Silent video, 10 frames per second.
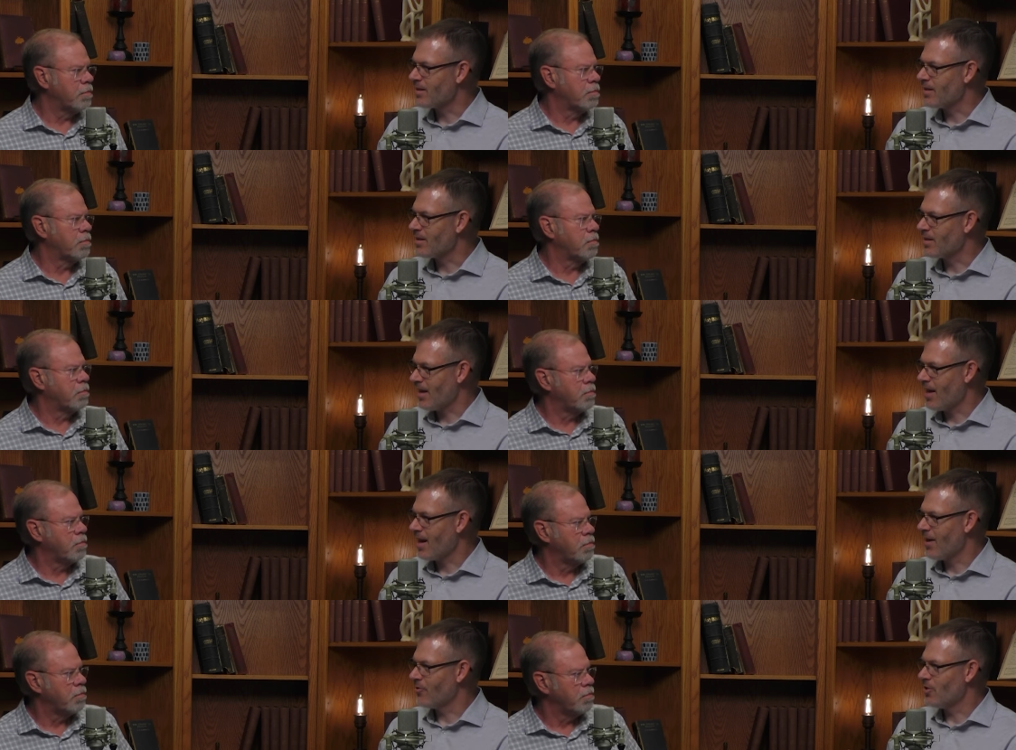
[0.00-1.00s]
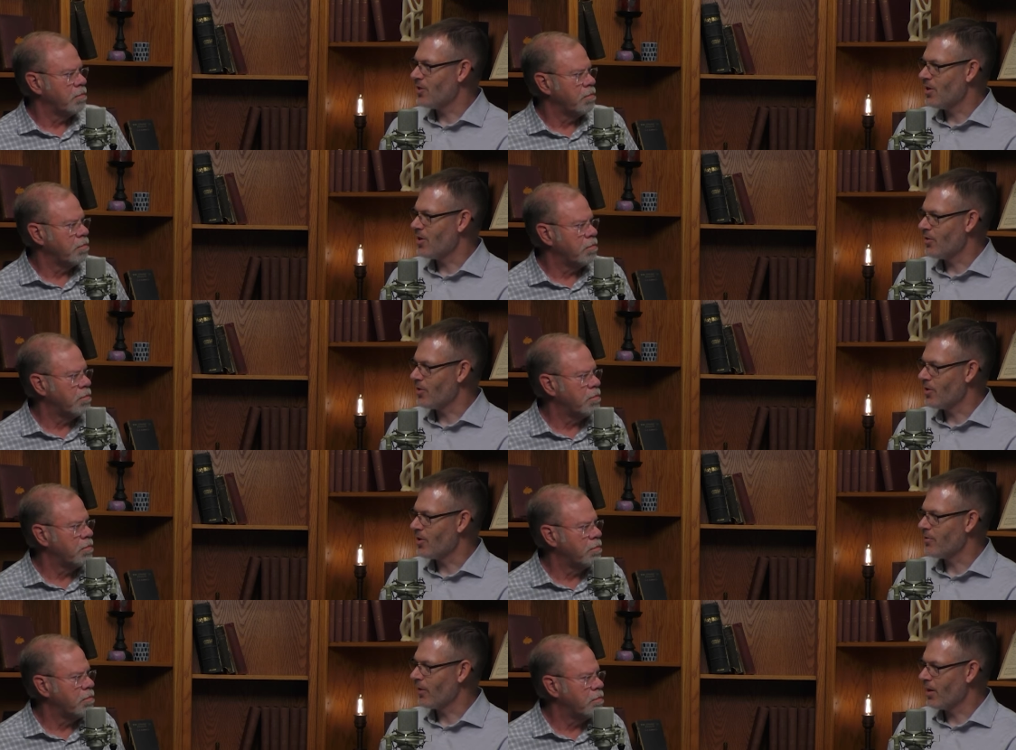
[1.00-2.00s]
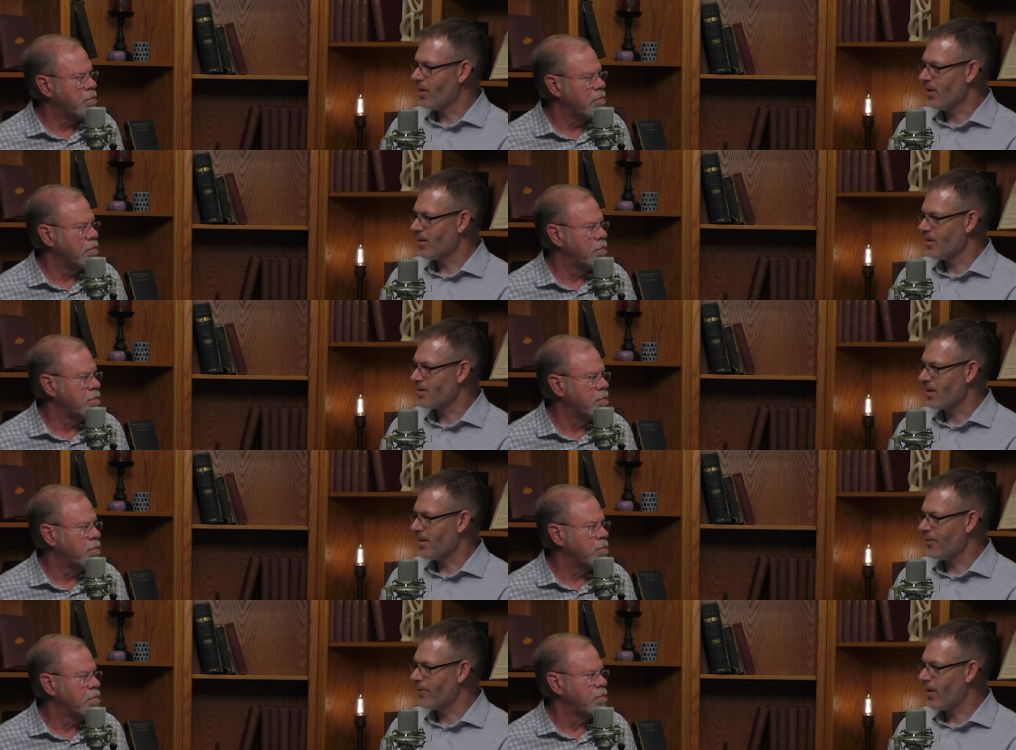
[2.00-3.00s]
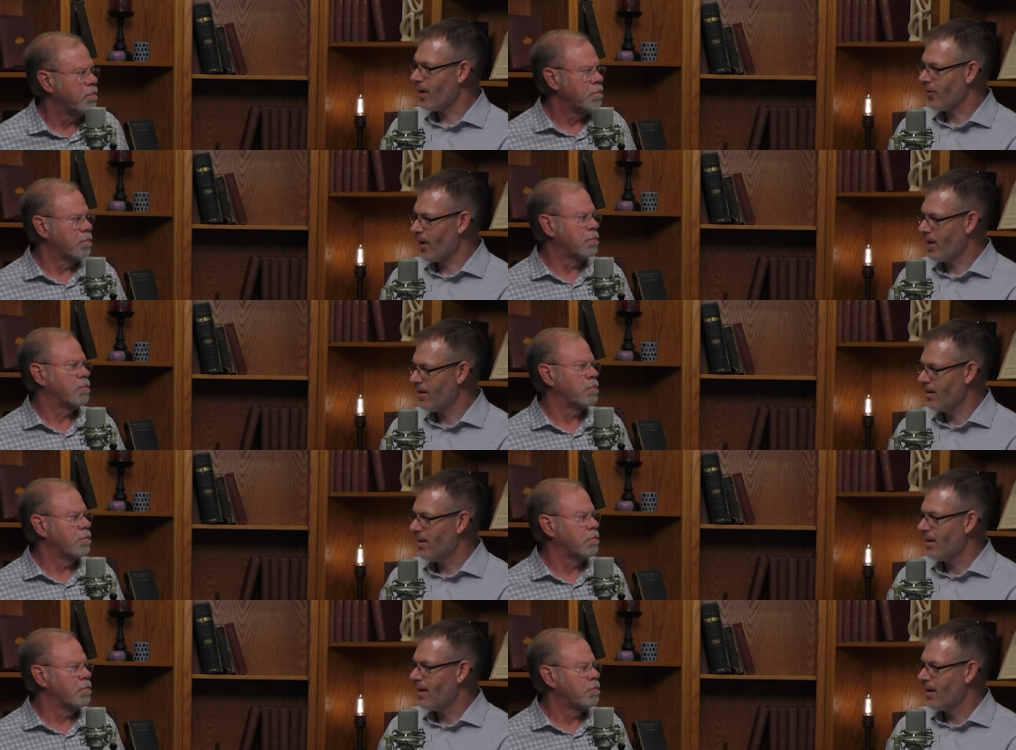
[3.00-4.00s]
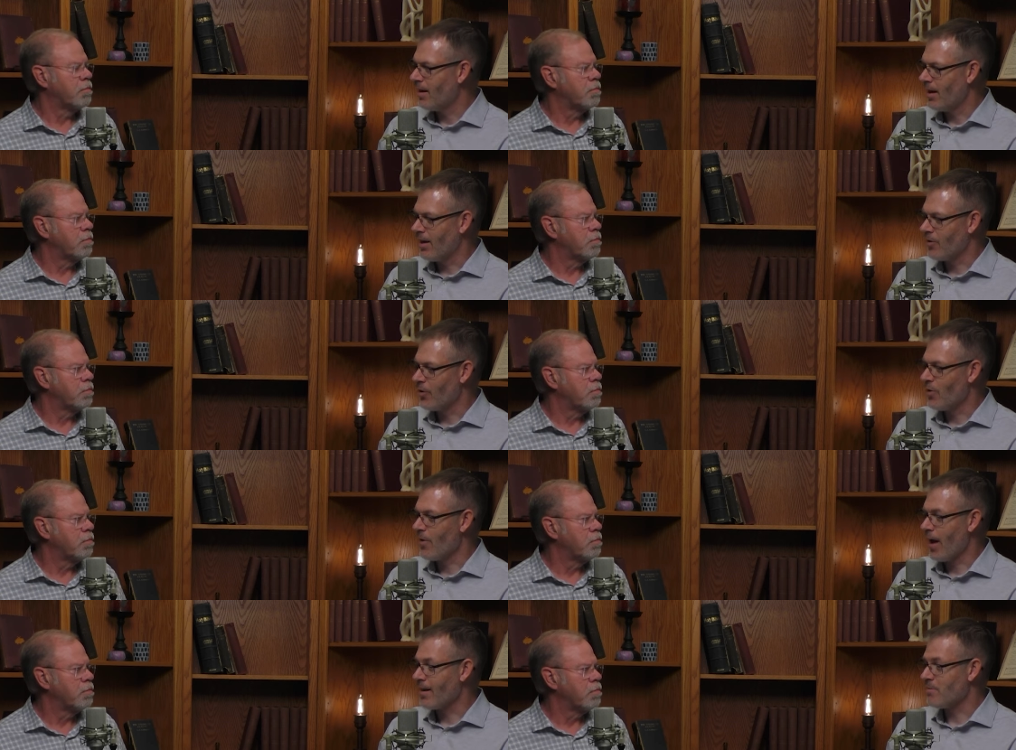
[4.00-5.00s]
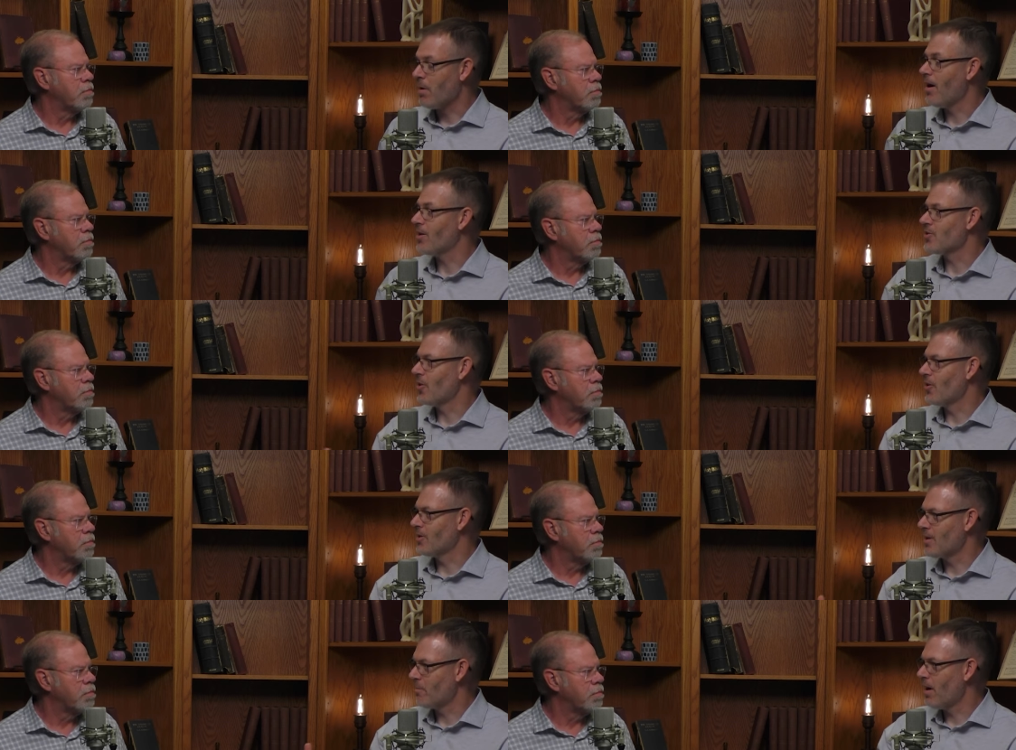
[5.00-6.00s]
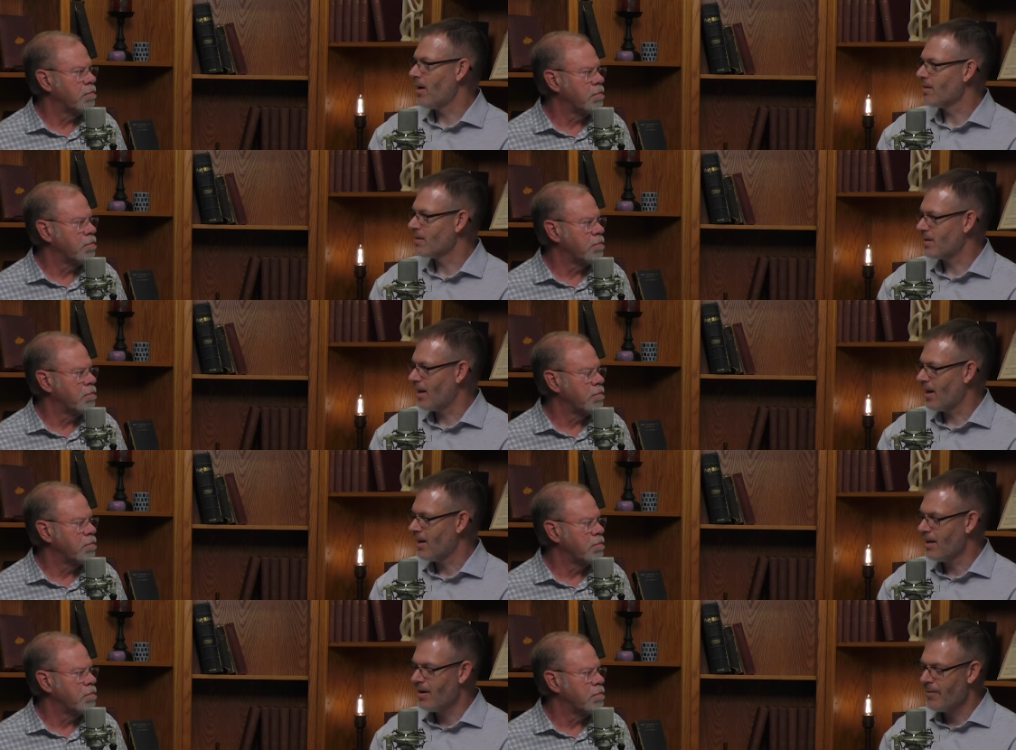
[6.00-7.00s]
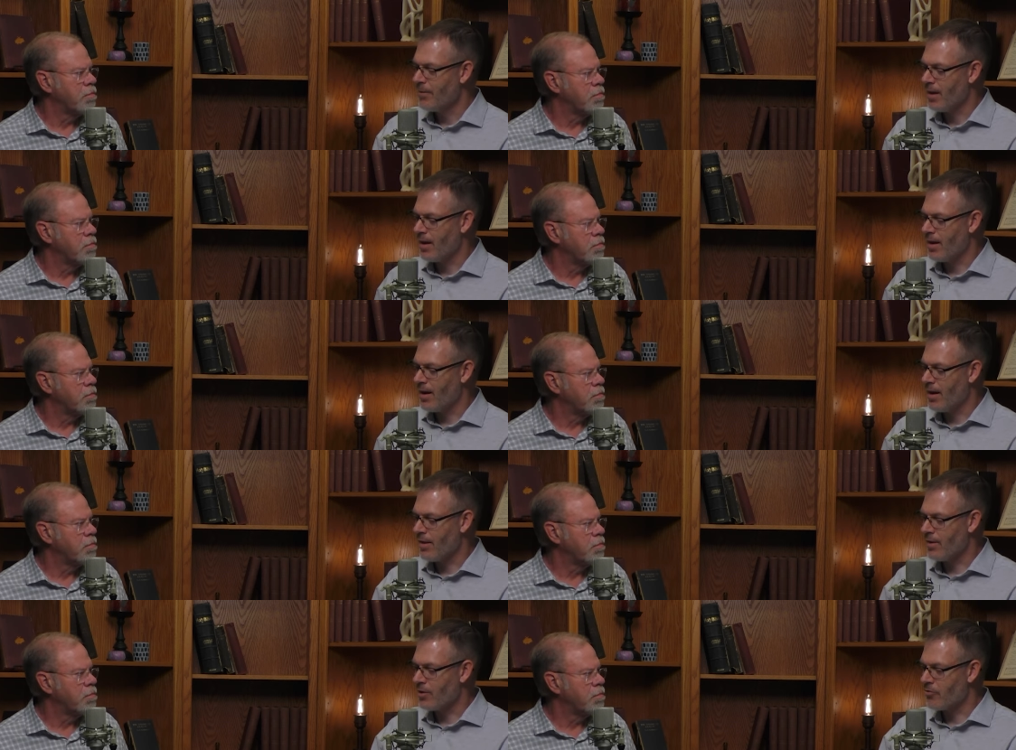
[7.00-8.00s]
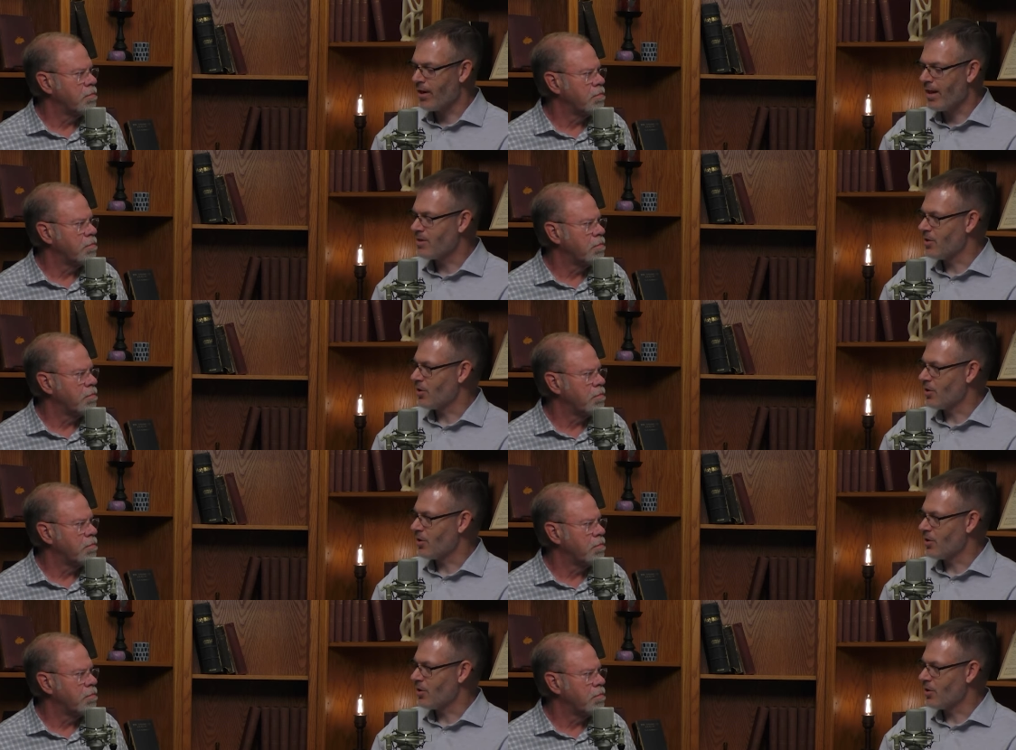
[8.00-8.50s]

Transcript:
Speaker 1: that stand out to you that you've learned as a father uh, that you've had to pass on as a pastor that relate to this